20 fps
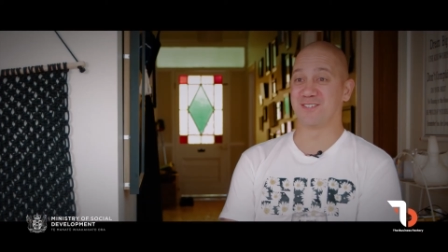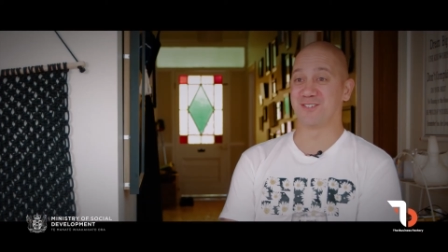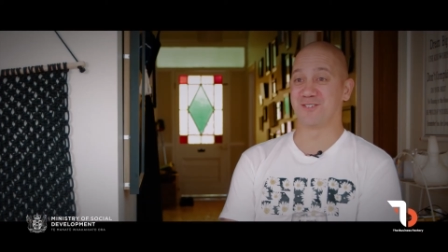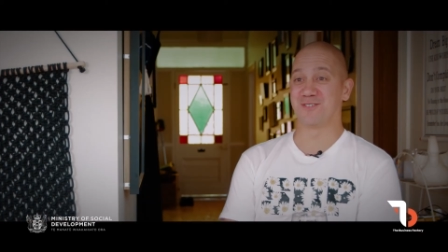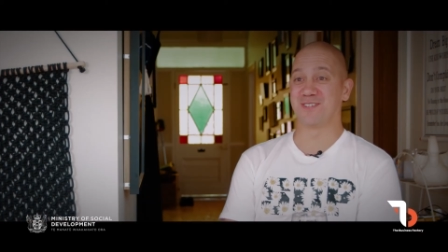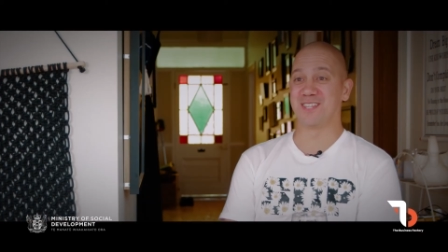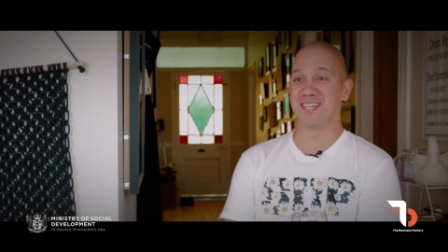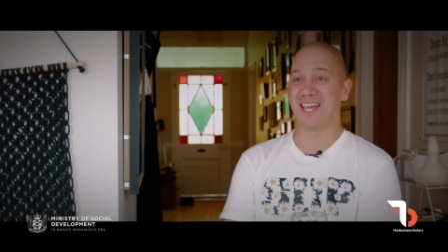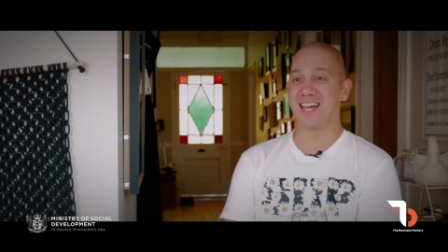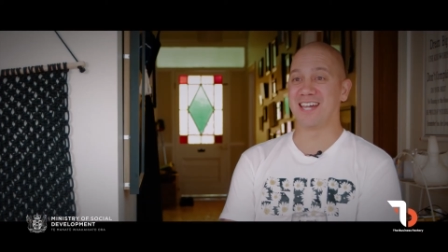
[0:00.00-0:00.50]

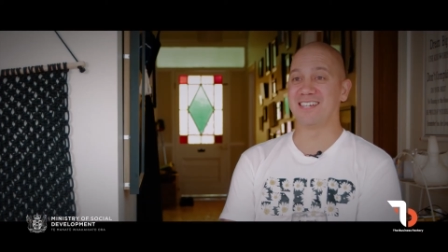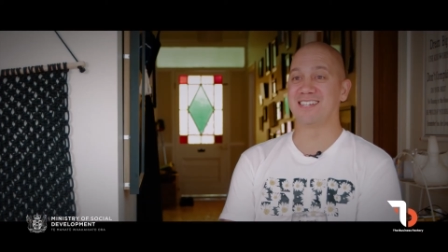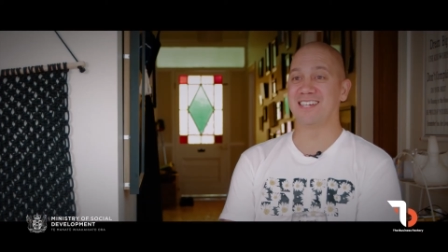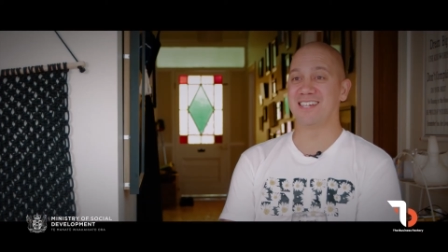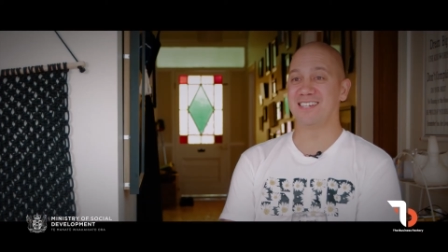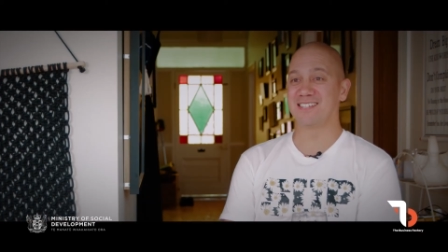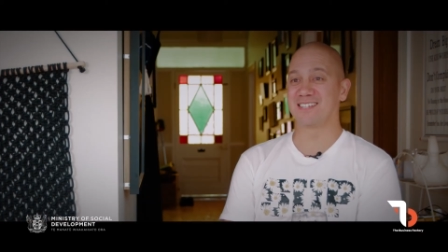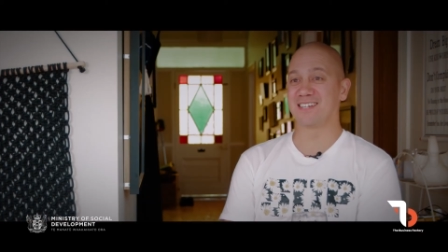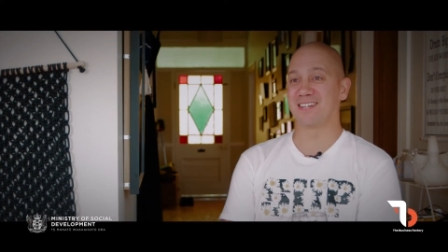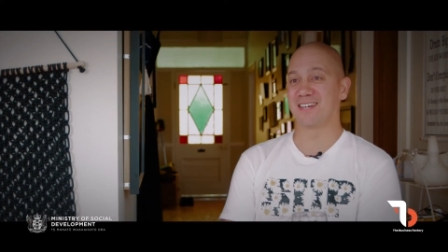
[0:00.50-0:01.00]
during the
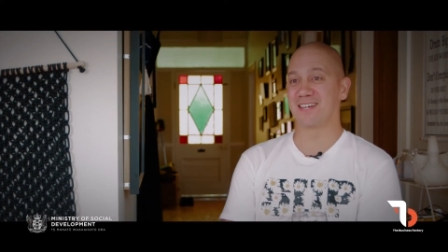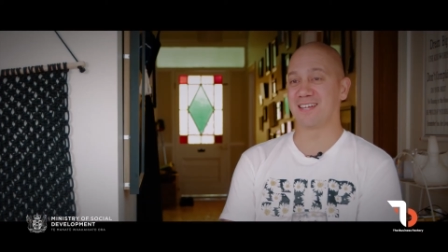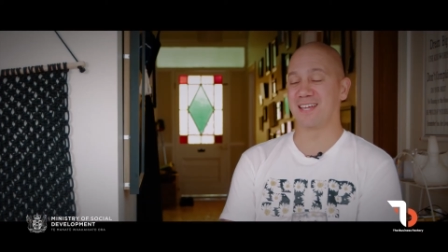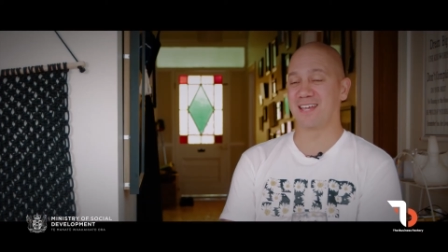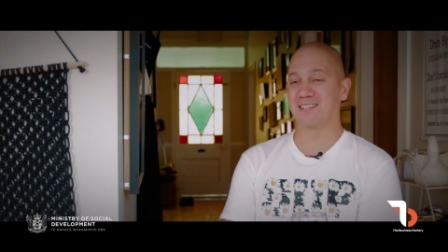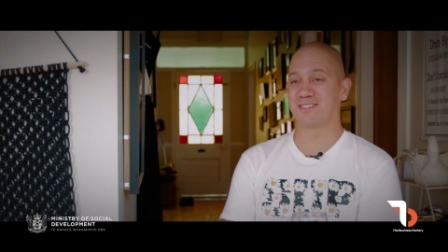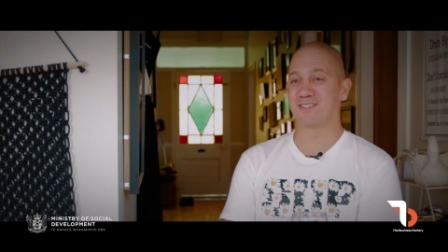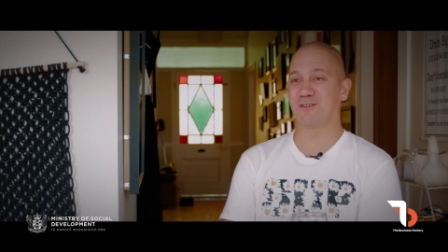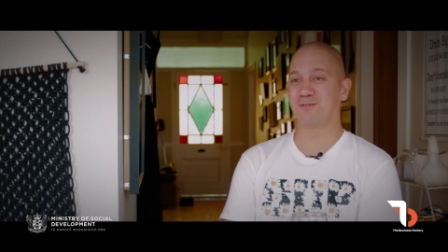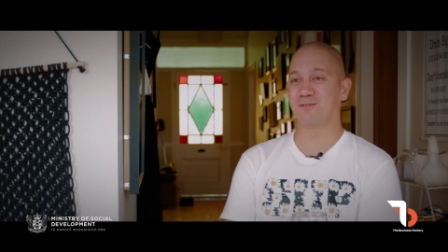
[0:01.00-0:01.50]
80s, and
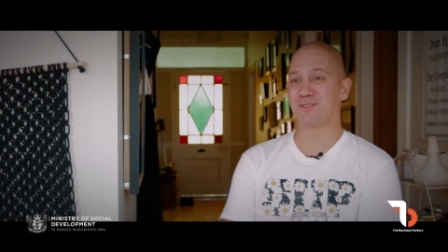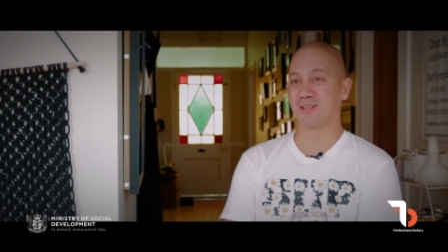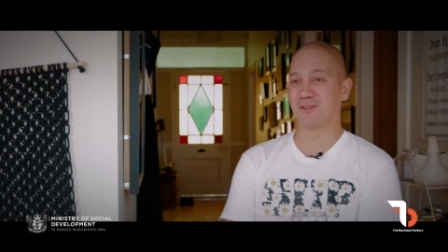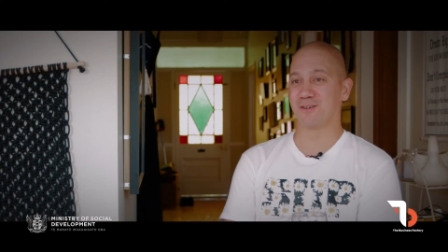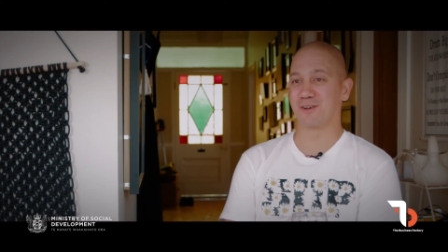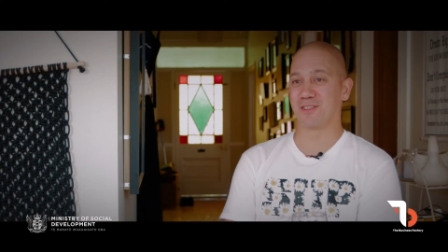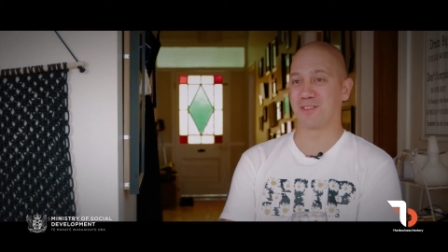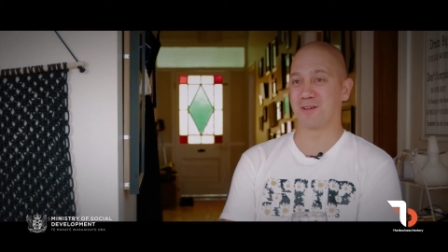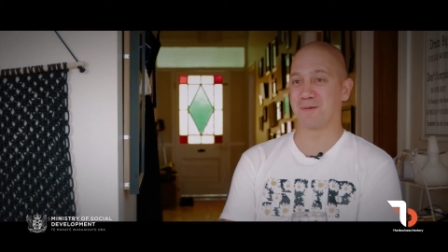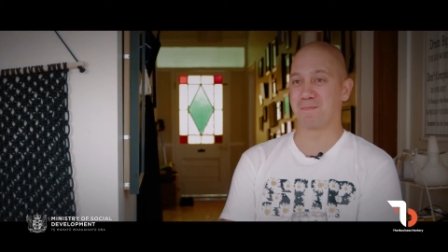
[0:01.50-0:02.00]
it told a
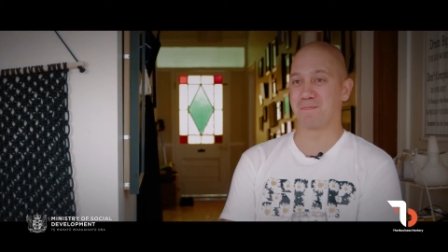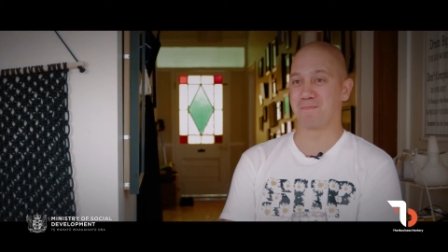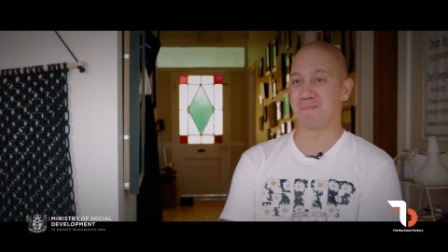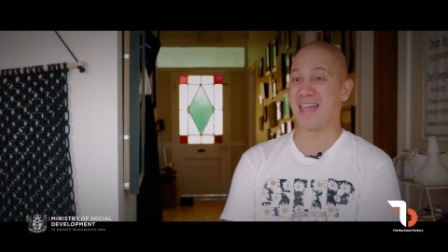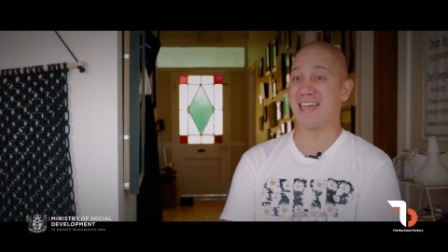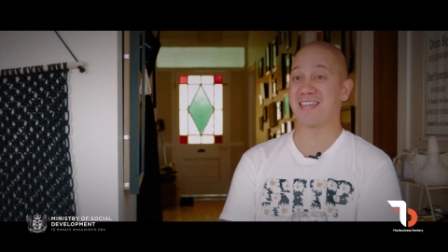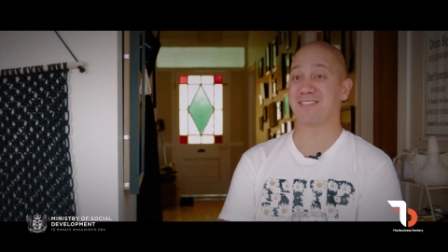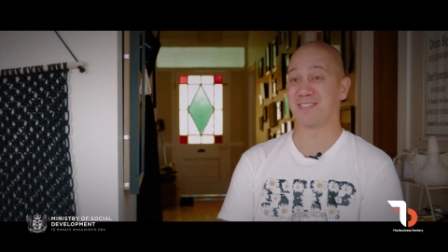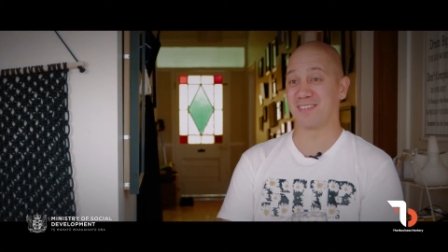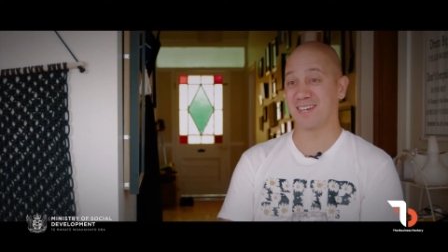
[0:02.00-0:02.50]
lot of the bad